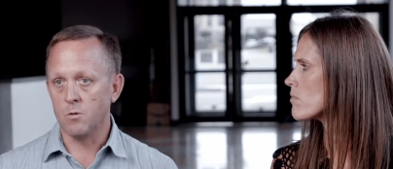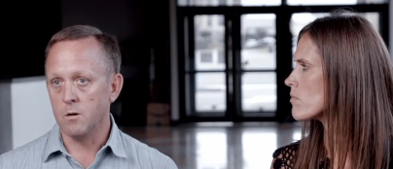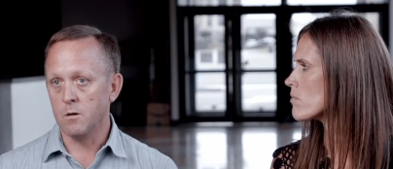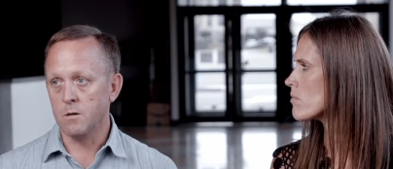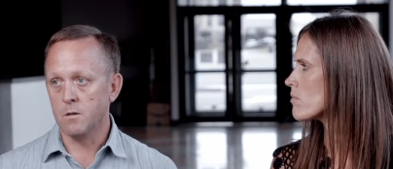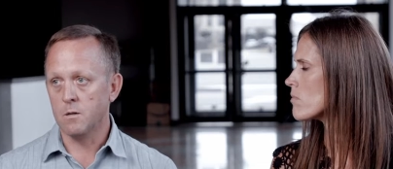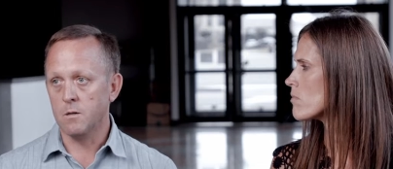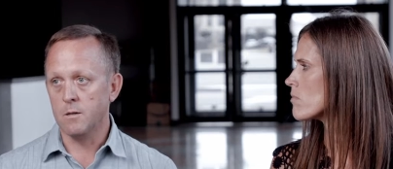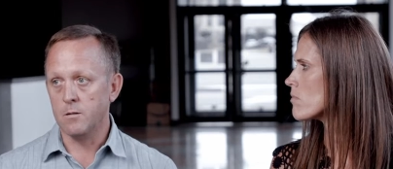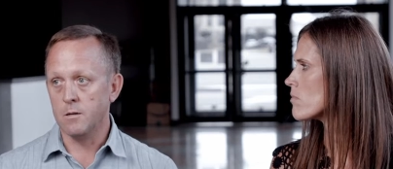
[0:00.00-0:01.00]
Speaker 1: where
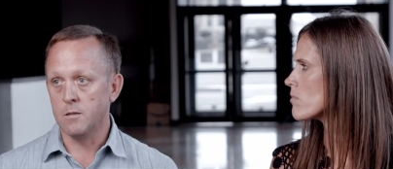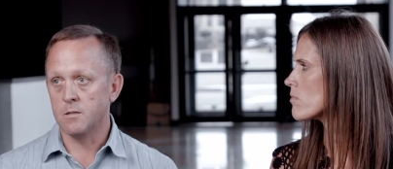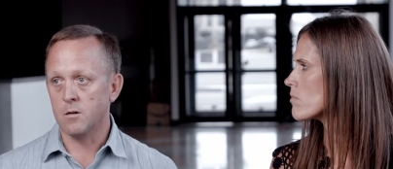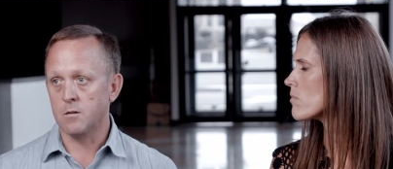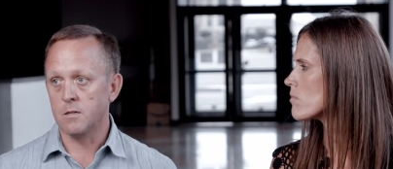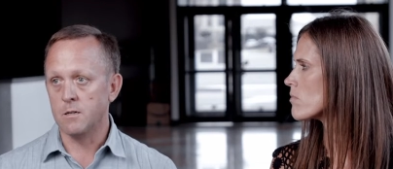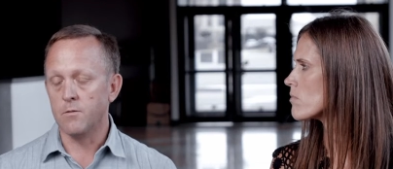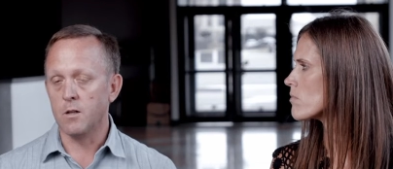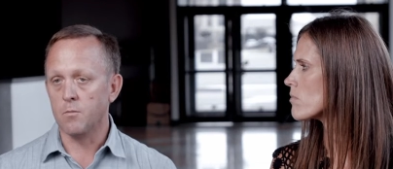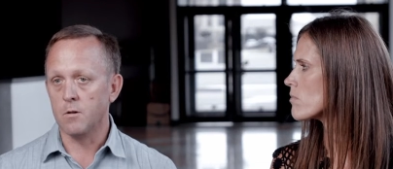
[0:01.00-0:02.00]
you know you start to
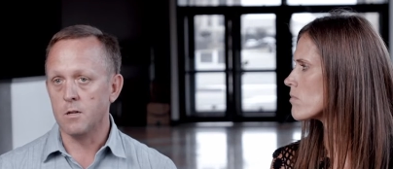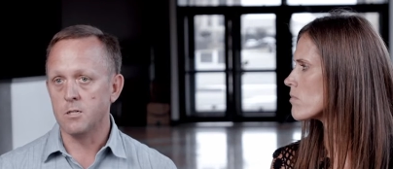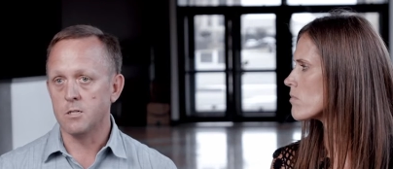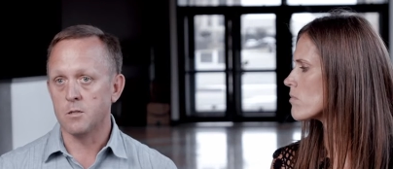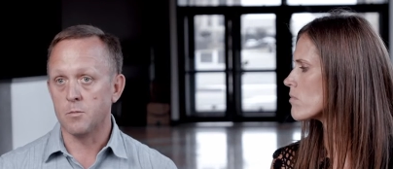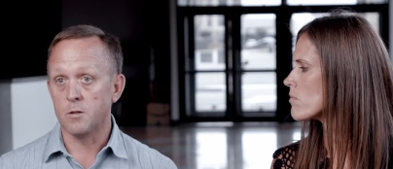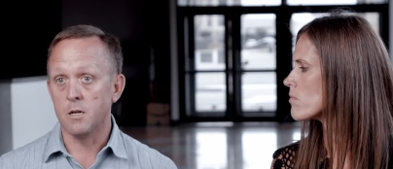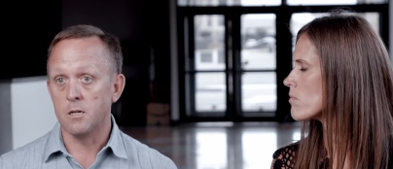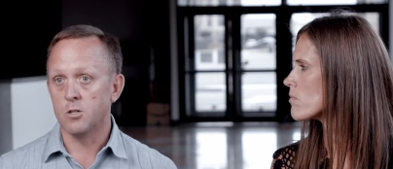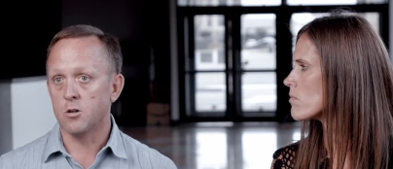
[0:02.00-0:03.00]
develop relationships
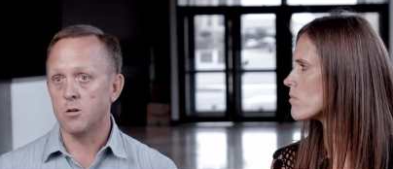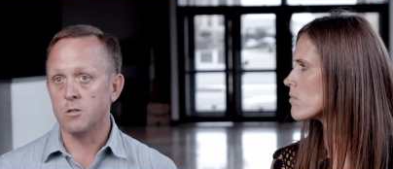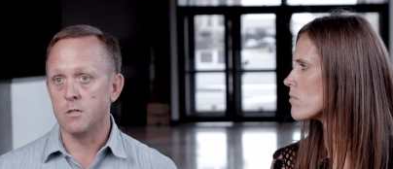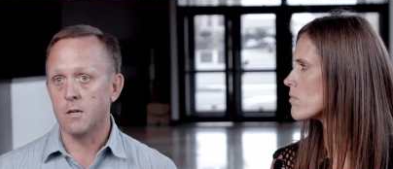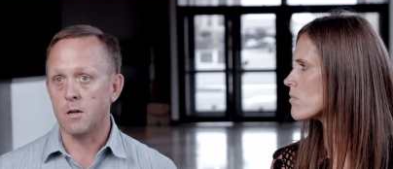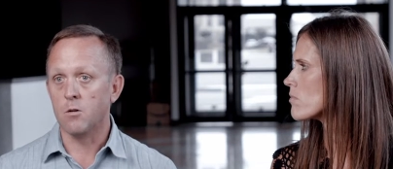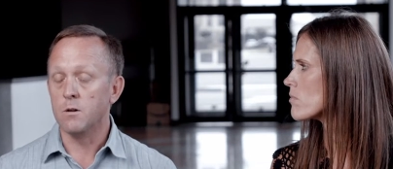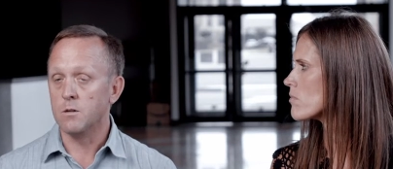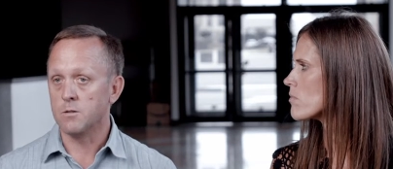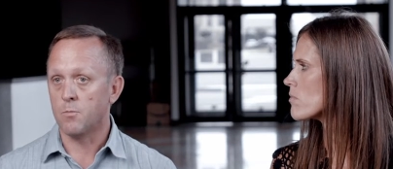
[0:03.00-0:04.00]
at church and then go
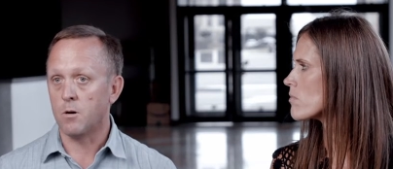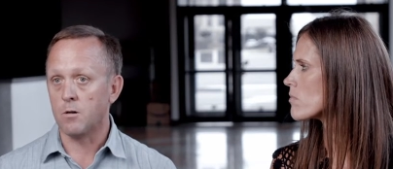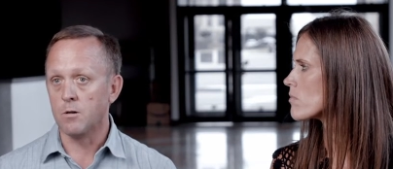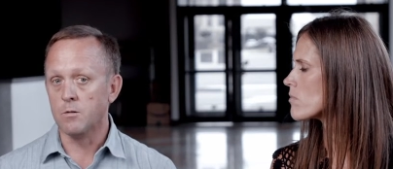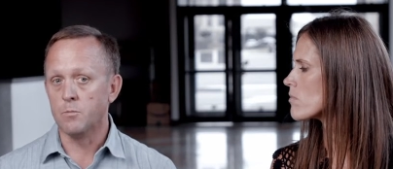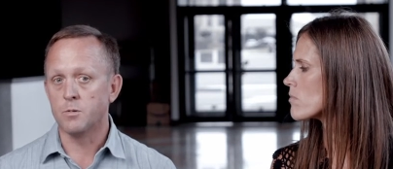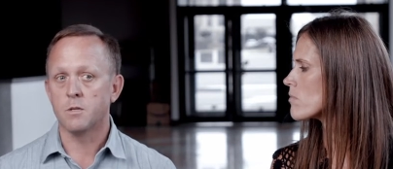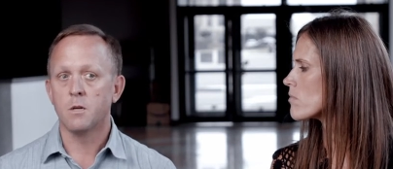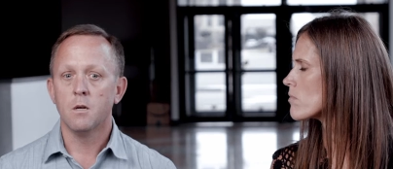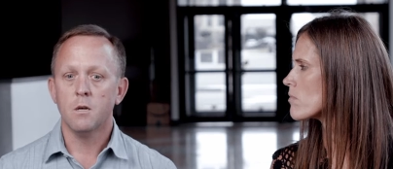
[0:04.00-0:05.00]
into small groups
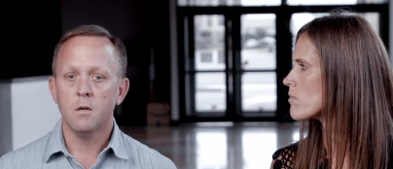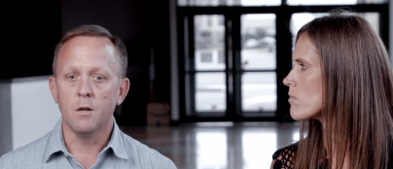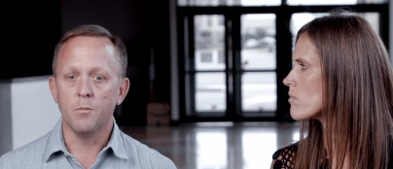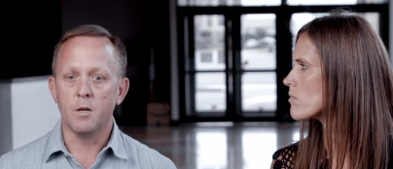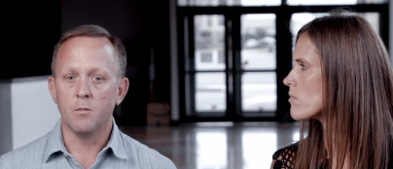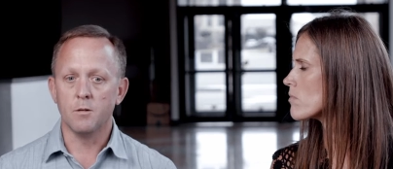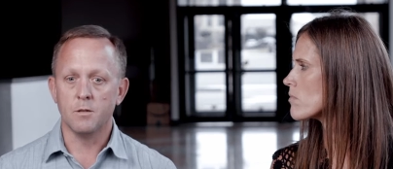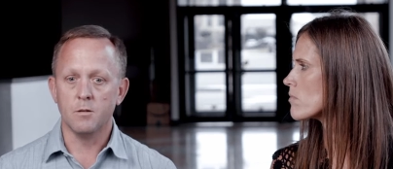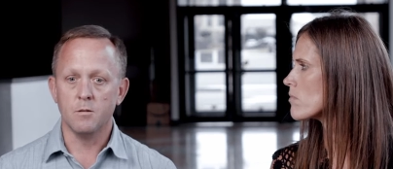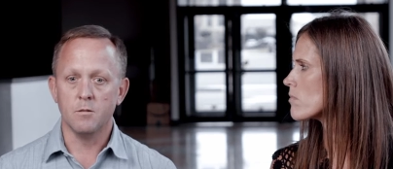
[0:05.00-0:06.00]
and be able
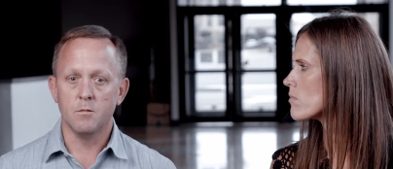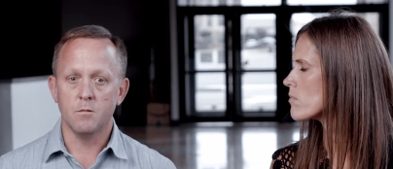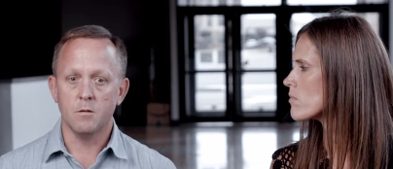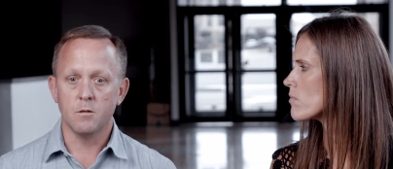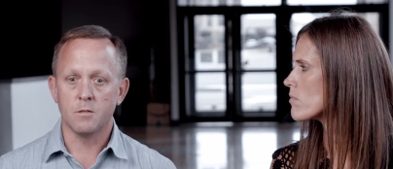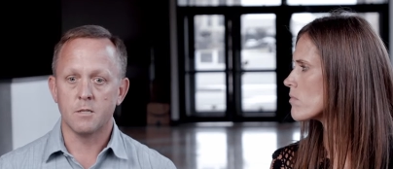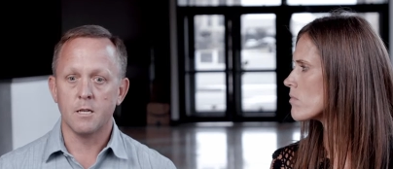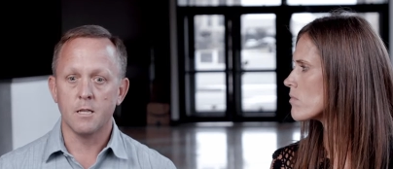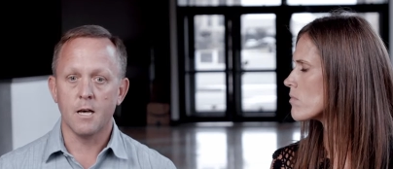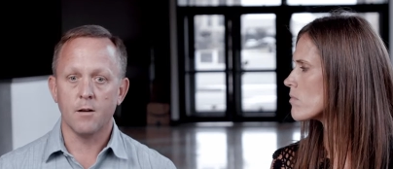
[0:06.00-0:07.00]
to you know
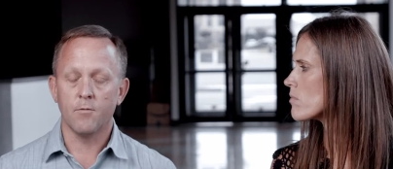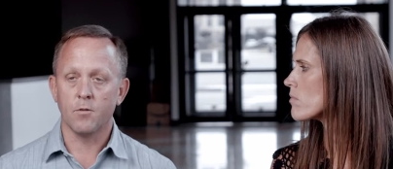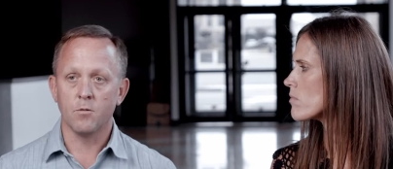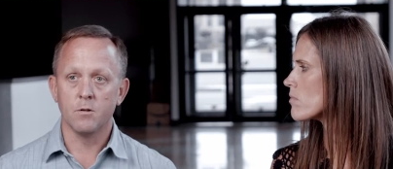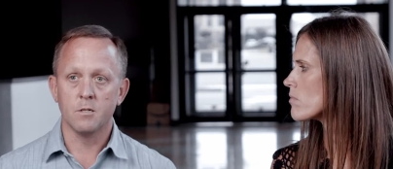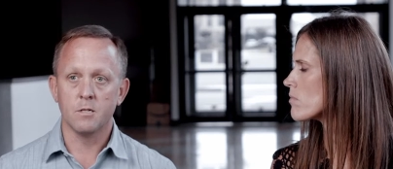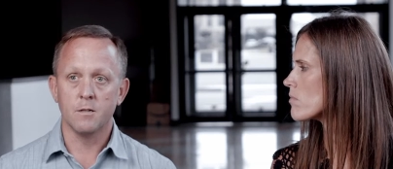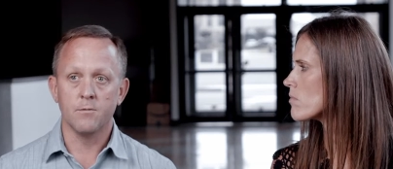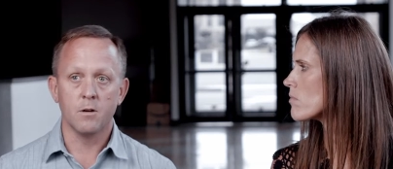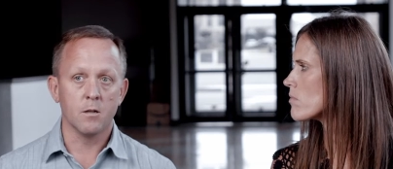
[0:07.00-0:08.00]
see that flourish and
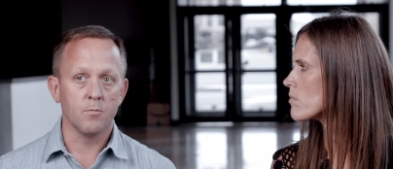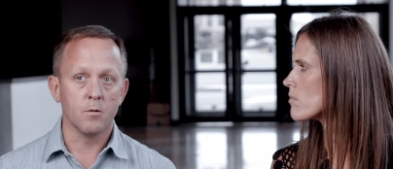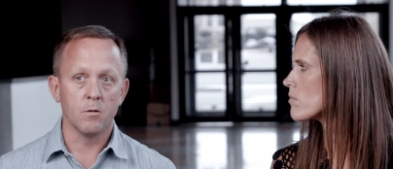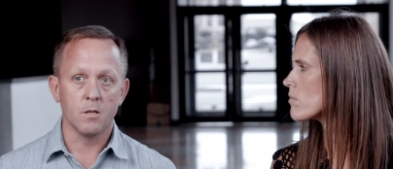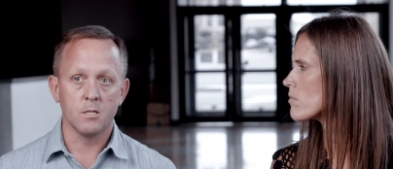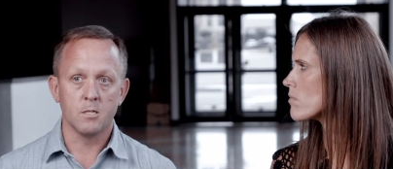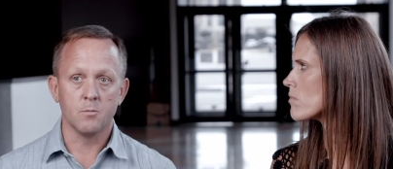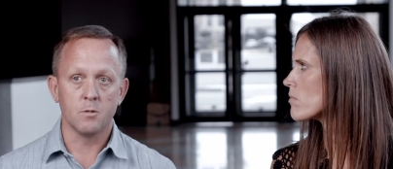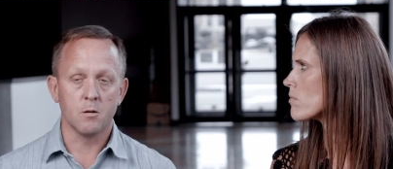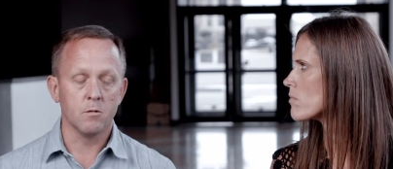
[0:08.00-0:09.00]
develop the
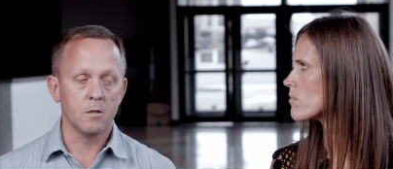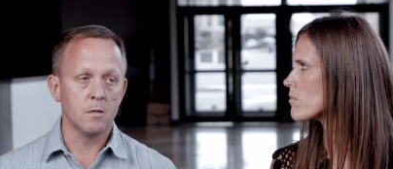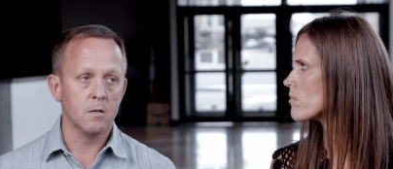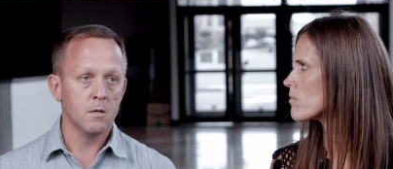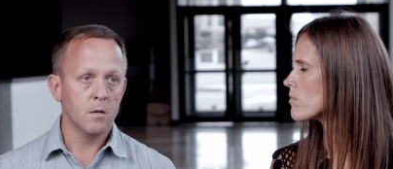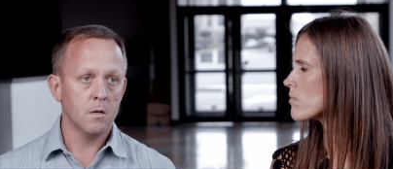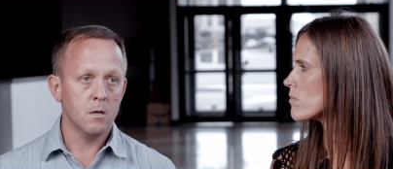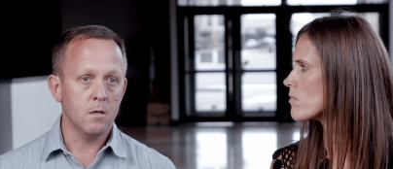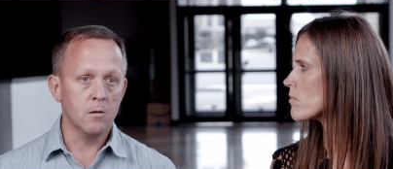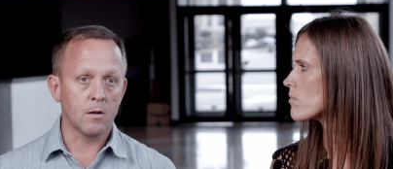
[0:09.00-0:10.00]
relationships that really
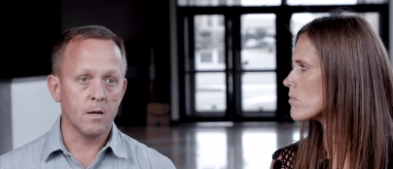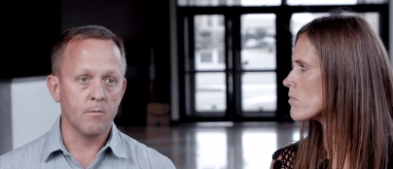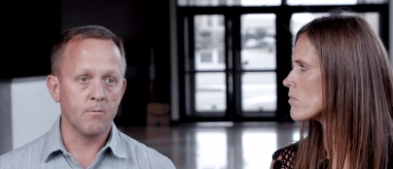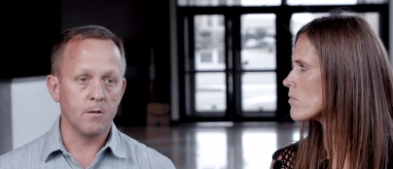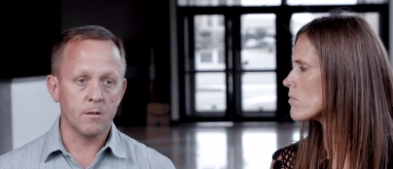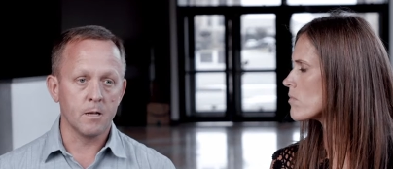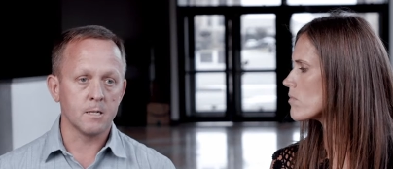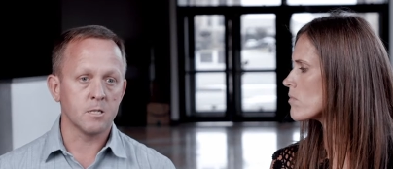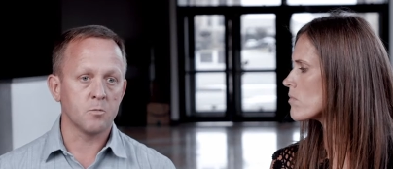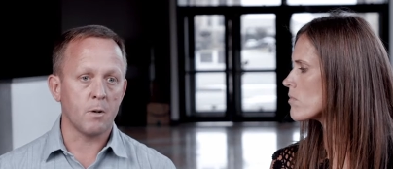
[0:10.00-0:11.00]
you know kind of fill
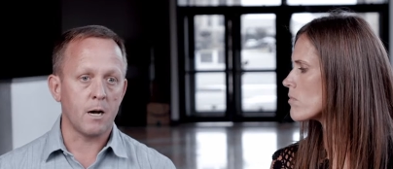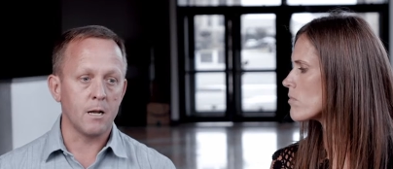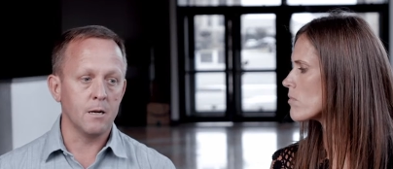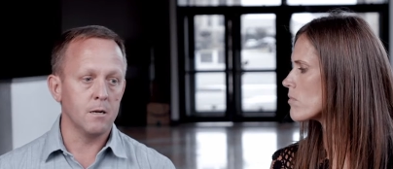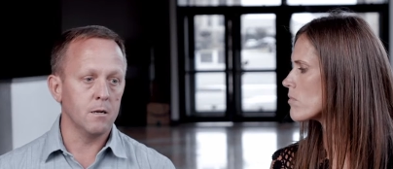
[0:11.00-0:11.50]
that spot